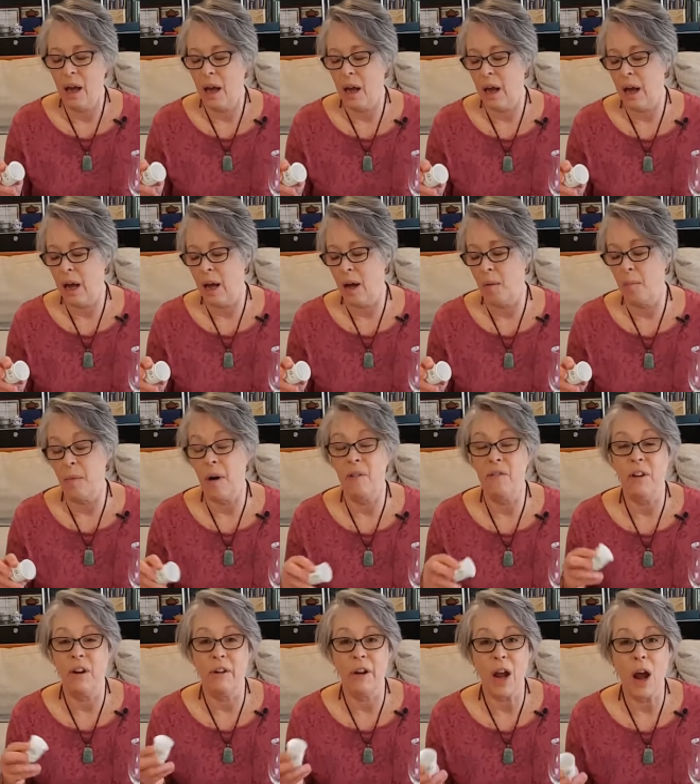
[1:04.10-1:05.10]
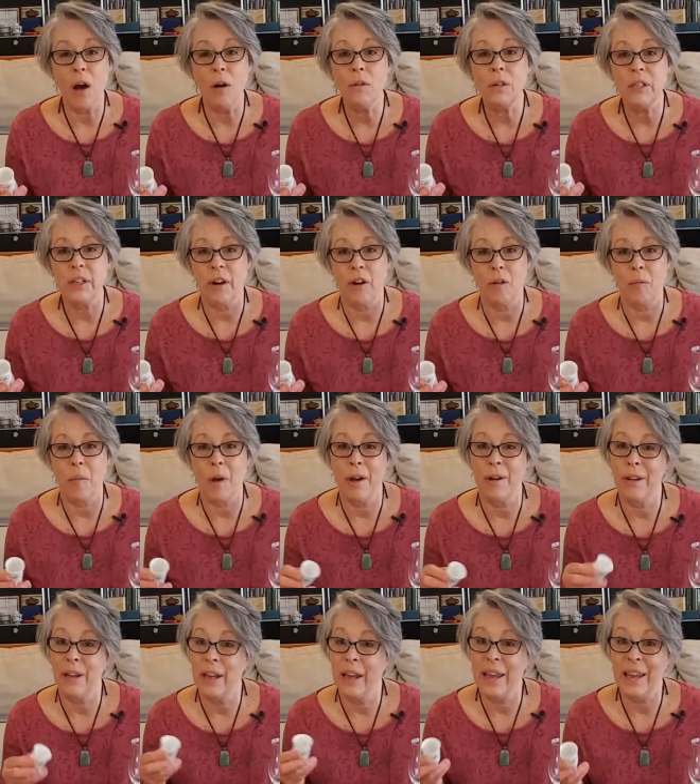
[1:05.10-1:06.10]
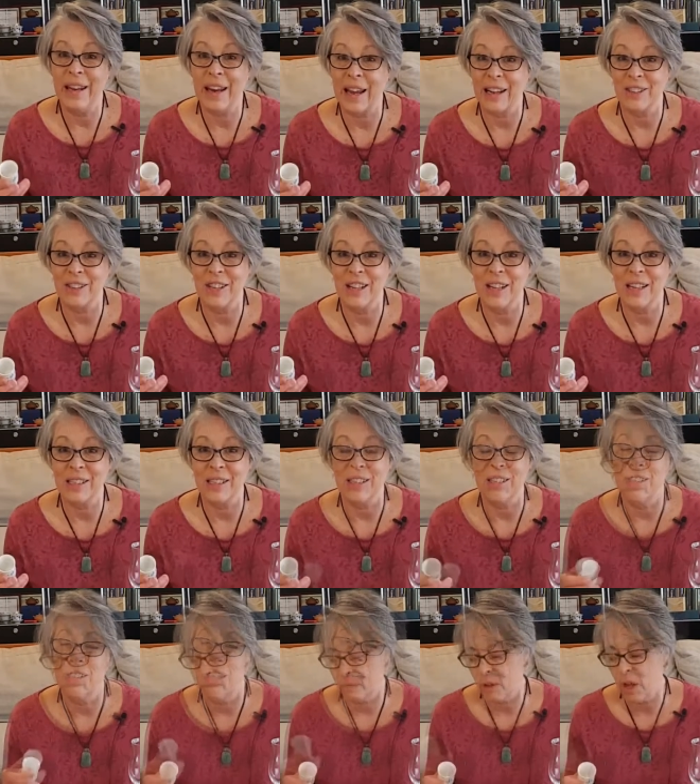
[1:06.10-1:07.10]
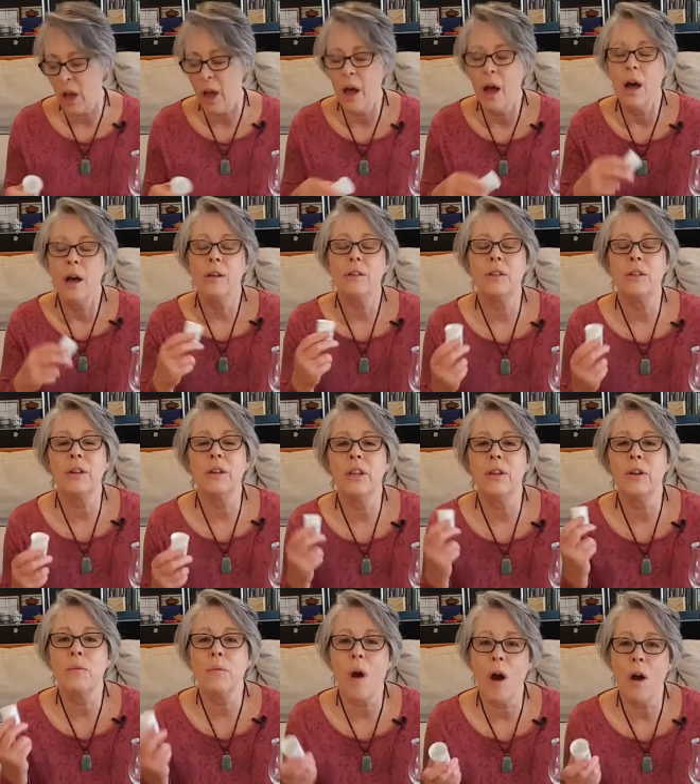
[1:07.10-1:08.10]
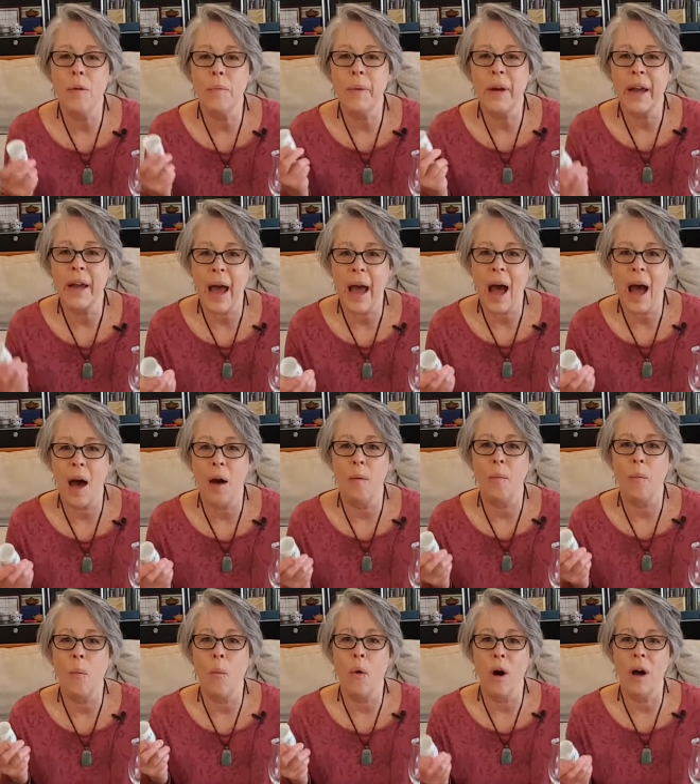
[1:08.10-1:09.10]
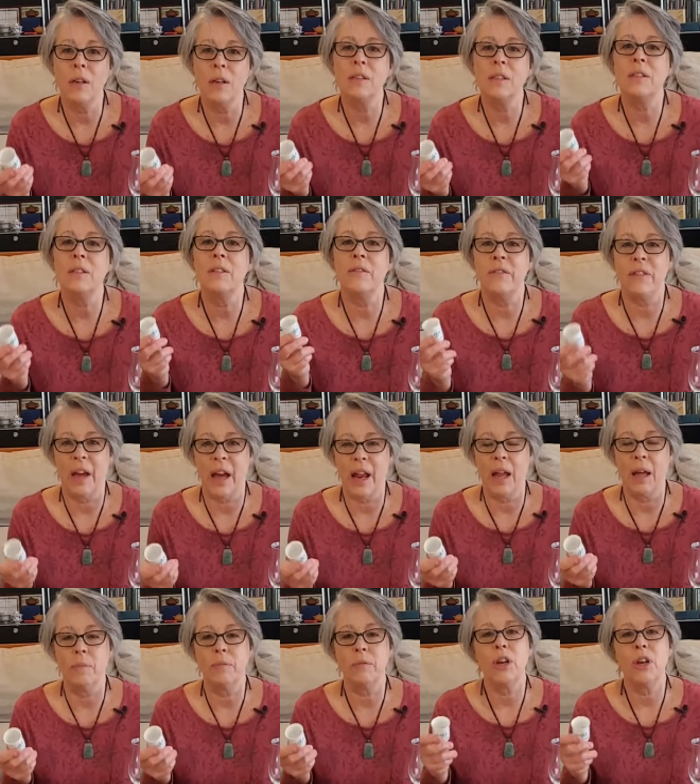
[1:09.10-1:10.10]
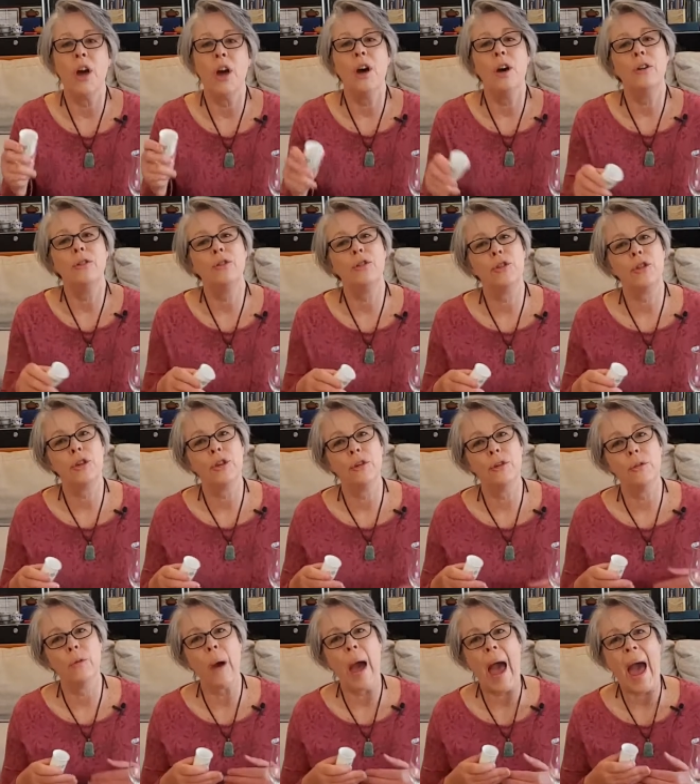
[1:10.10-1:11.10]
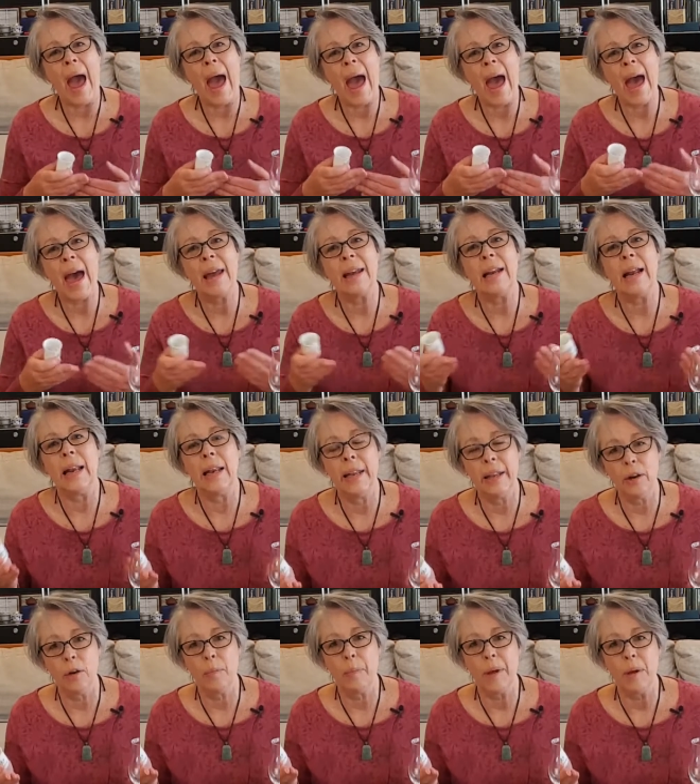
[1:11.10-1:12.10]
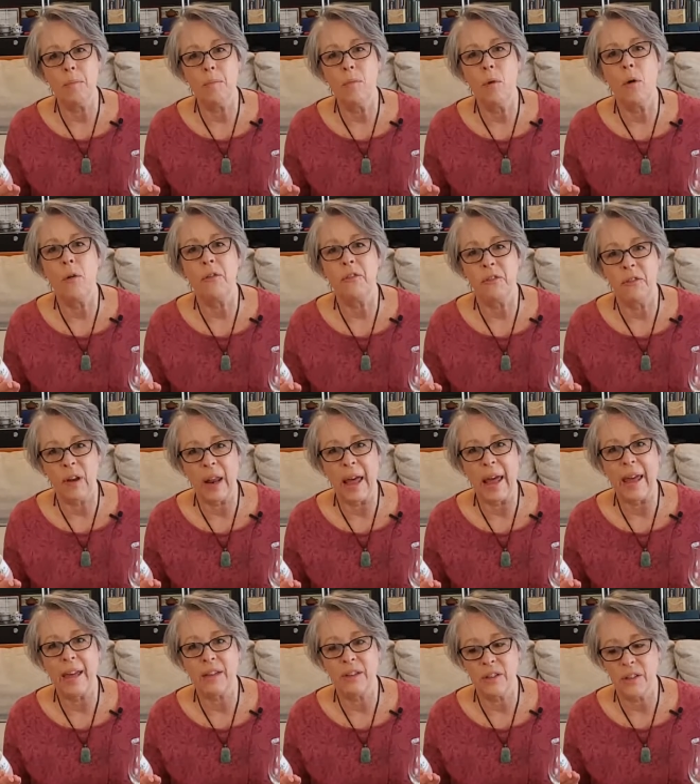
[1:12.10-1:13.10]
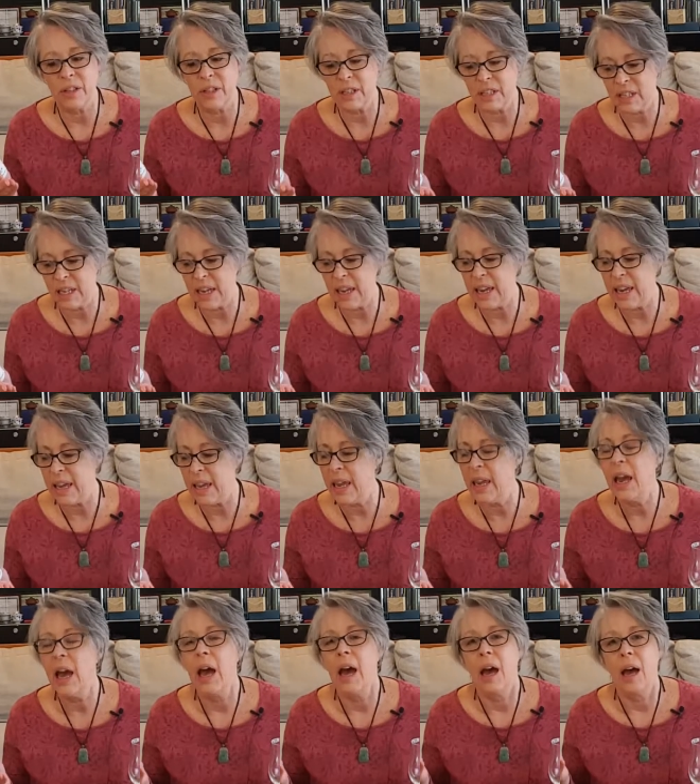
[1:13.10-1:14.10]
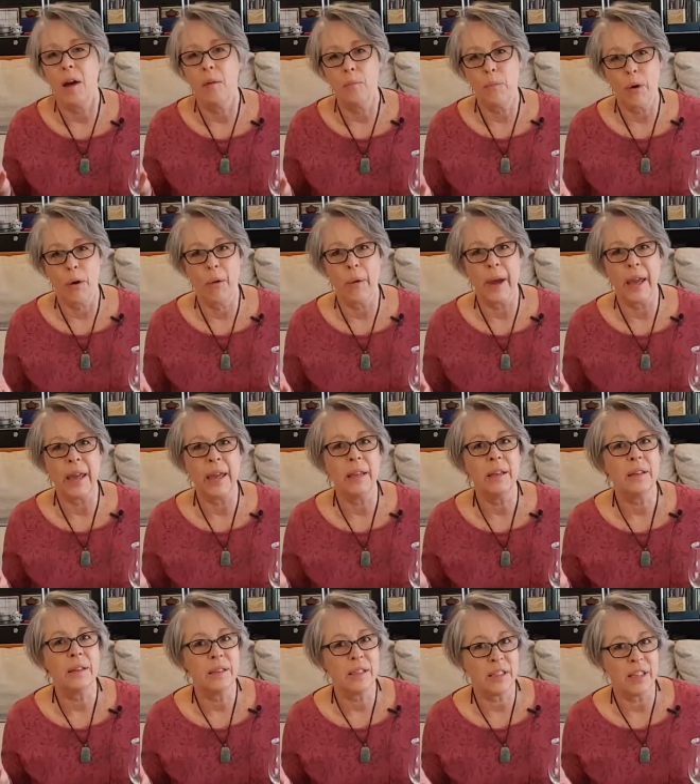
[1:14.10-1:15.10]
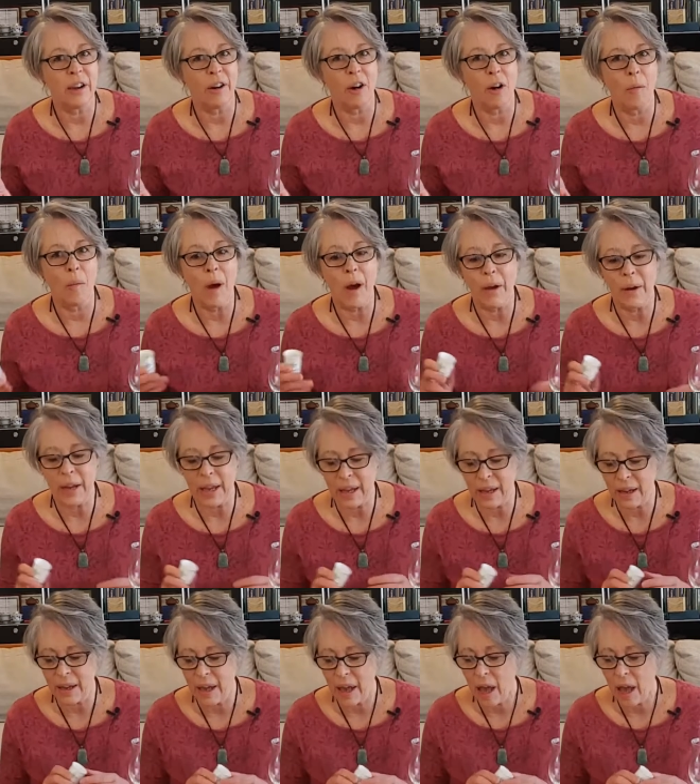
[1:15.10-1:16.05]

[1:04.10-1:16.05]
a very old ceremony, it actually isn't. So the aroma cup was developed to add a little bit more flair to the tea brewing ceremony.